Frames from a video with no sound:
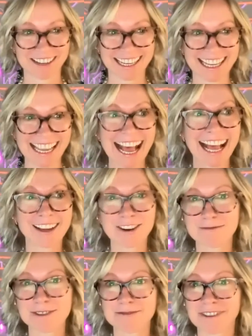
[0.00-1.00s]
Emmerich. I
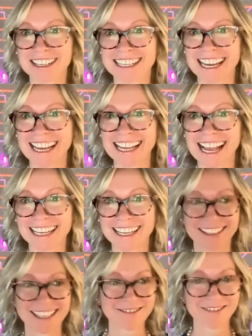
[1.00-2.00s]
hope you're watching. I'd
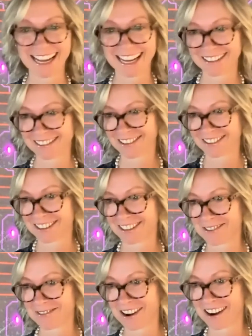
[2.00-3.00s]
love to know what kind of doctor
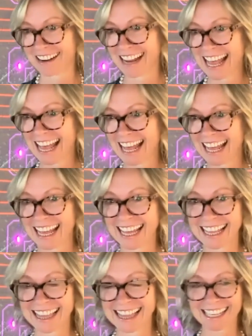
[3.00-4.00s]
you are.
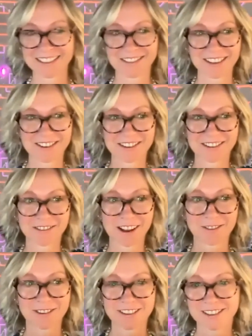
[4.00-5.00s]
Uh, thanks for your
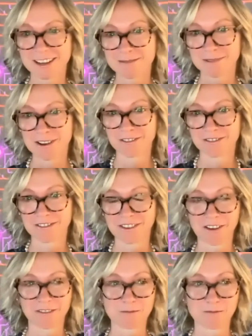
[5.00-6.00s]
followership of,
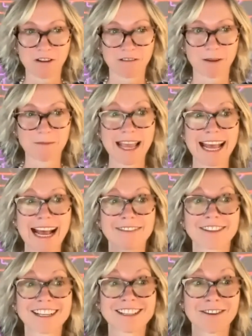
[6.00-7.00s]
of the program.
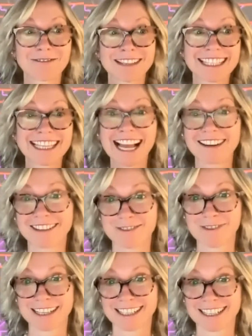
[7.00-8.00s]
I'm going to start with the salary
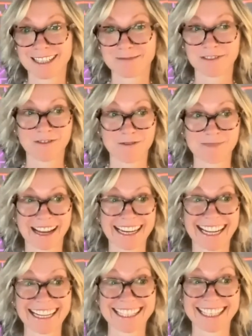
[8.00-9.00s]
questions before Ben
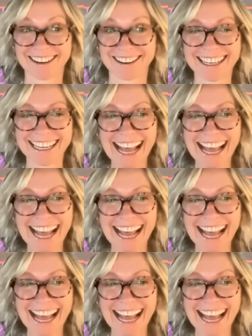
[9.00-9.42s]
gets here.